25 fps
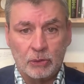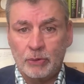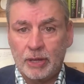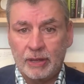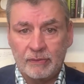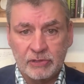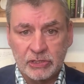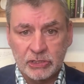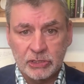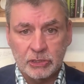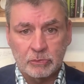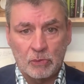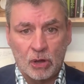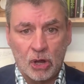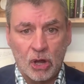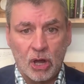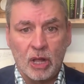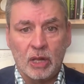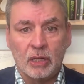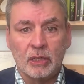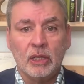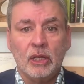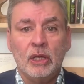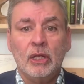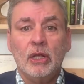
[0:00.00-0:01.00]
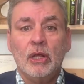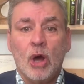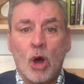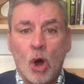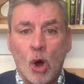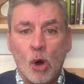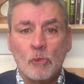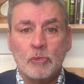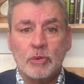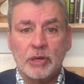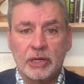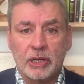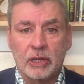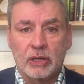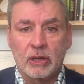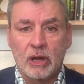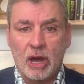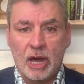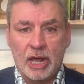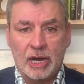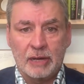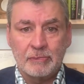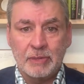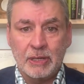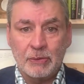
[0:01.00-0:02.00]
We have a small, open
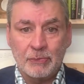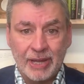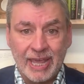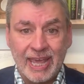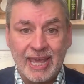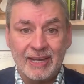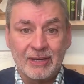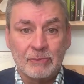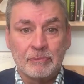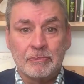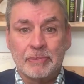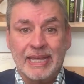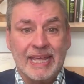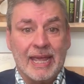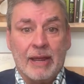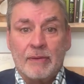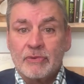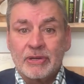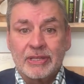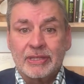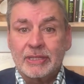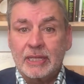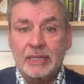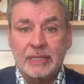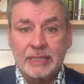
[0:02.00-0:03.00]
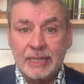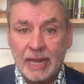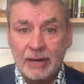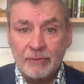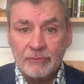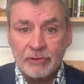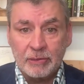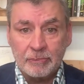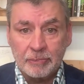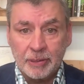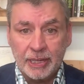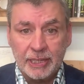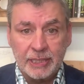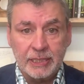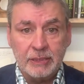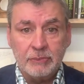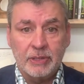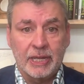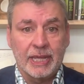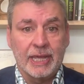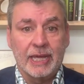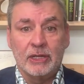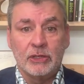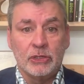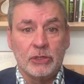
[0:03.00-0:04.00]
economy. We can't be everything to everybody. We
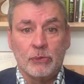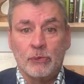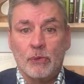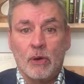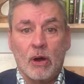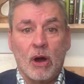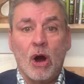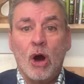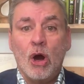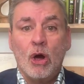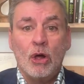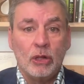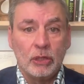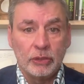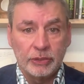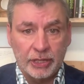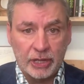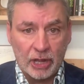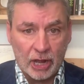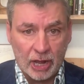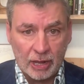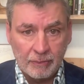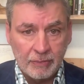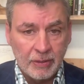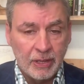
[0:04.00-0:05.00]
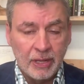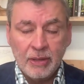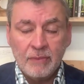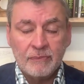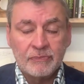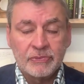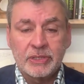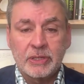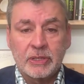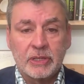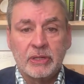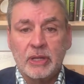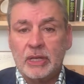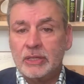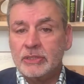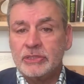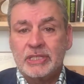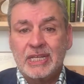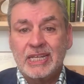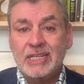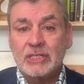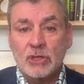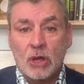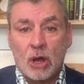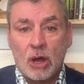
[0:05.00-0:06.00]
can't do all the uh,
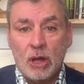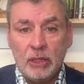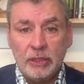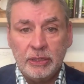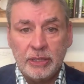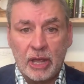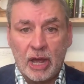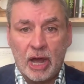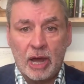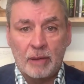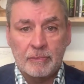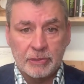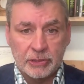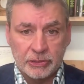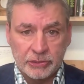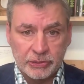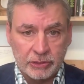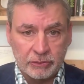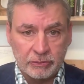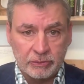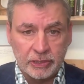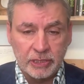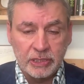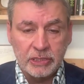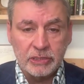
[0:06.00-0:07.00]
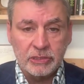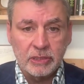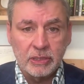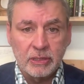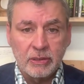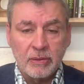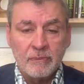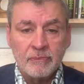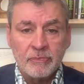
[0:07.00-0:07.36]
seize all the opportunities.